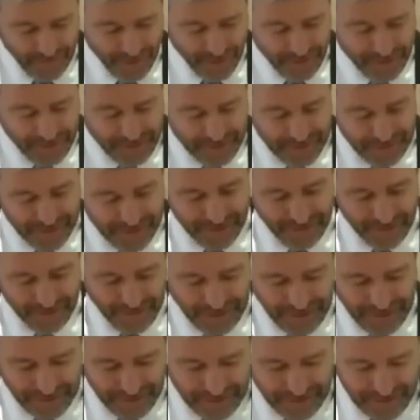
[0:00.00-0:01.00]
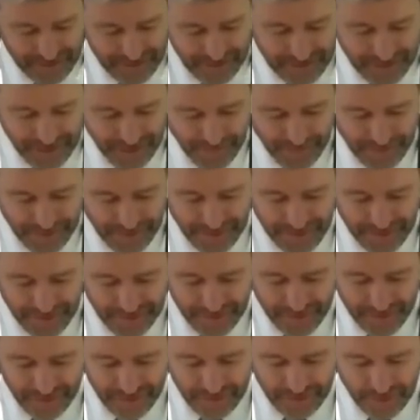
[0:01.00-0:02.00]
Paul and Silvanus and Timothy
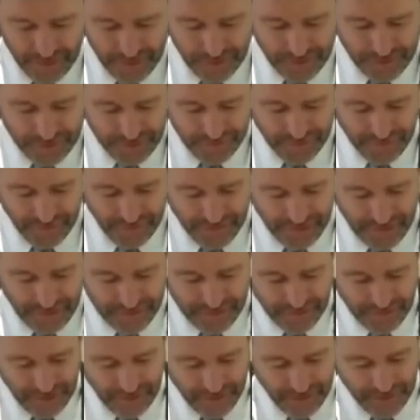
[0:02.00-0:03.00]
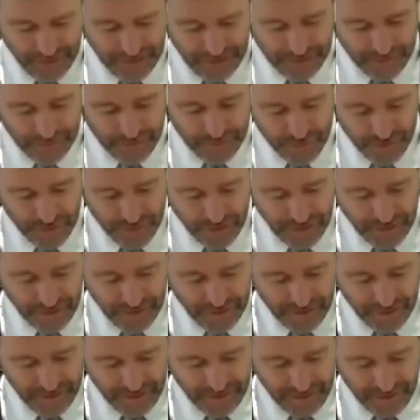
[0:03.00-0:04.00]
to the church of the Thessalonians.
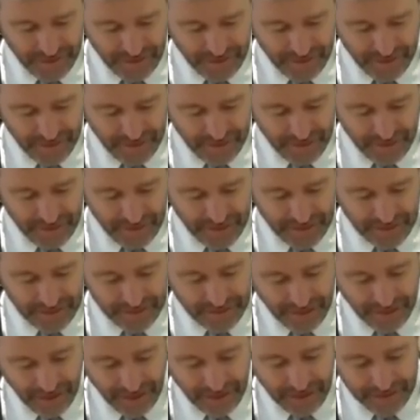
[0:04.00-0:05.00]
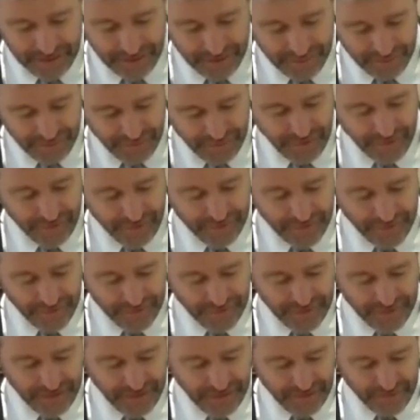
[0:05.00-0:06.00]
In God the
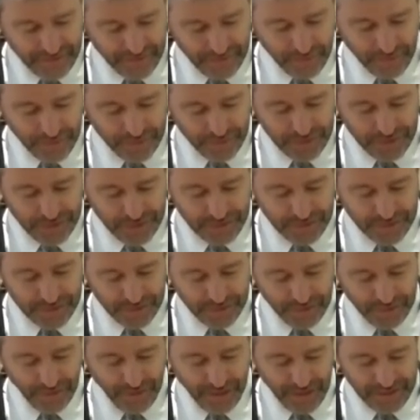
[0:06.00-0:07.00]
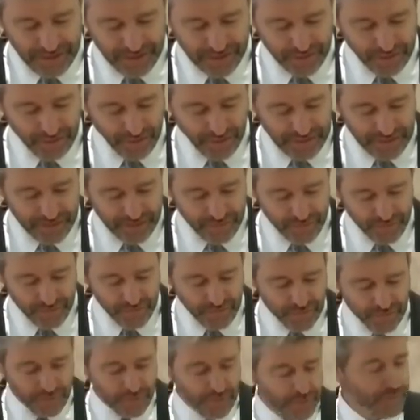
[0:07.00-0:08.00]
Father and the Lord Jesus Christ, grace
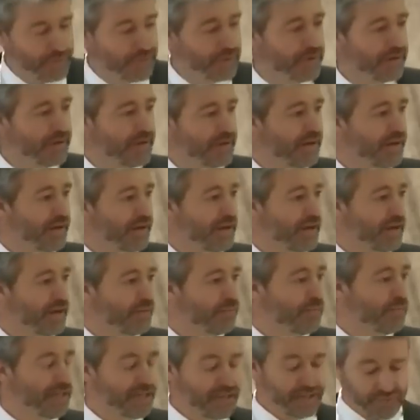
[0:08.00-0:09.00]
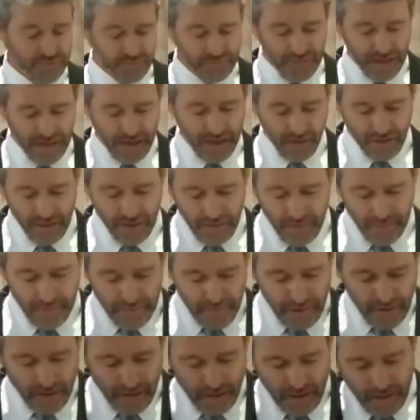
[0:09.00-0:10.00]
to you and peace. Now,
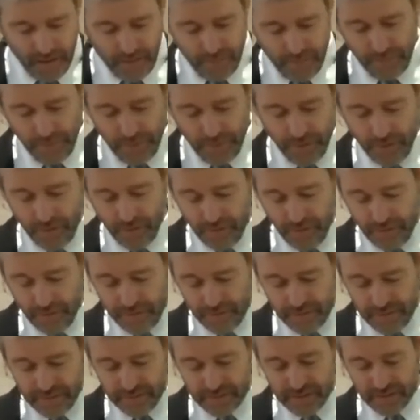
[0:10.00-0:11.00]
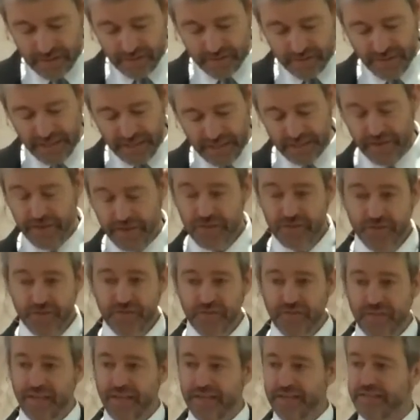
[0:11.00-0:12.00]
Paul and
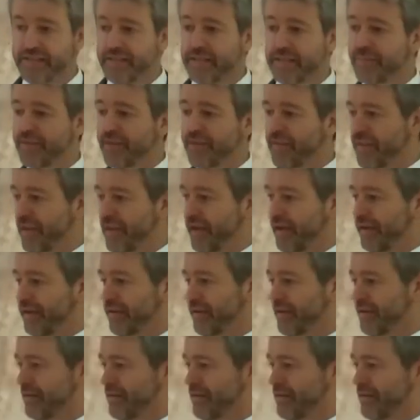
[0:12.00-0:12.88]
Silvanus and Timothy.